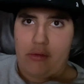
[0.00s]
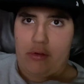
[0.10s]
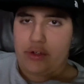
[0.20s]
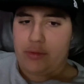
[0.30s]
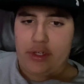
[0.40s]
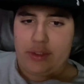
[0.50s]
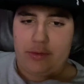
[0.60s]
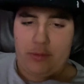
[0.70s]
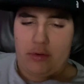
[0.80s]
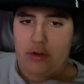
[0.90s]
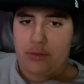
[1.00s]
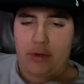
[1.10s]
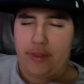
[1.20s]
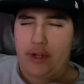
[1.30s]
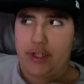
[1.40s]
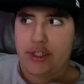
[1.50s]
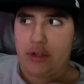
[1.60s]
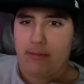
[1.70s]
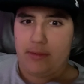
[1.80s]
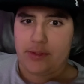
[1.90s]
or 20 or
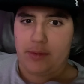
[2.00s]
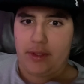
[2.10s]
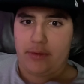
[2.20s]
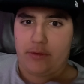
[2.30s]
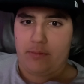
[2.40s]
2032 almost 20,